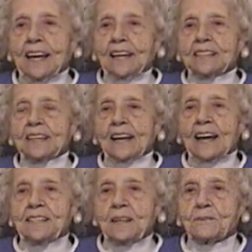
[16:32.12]
and
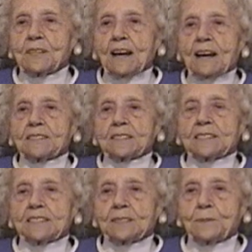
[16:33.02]
I never got
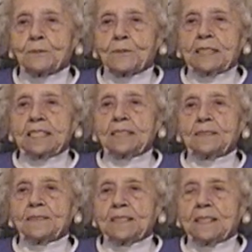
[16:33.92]
to
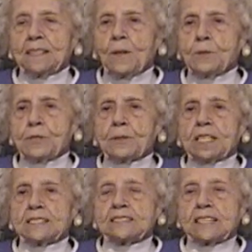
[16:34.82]
really know you
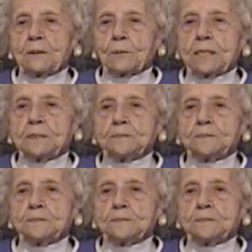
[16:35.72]
kids that well.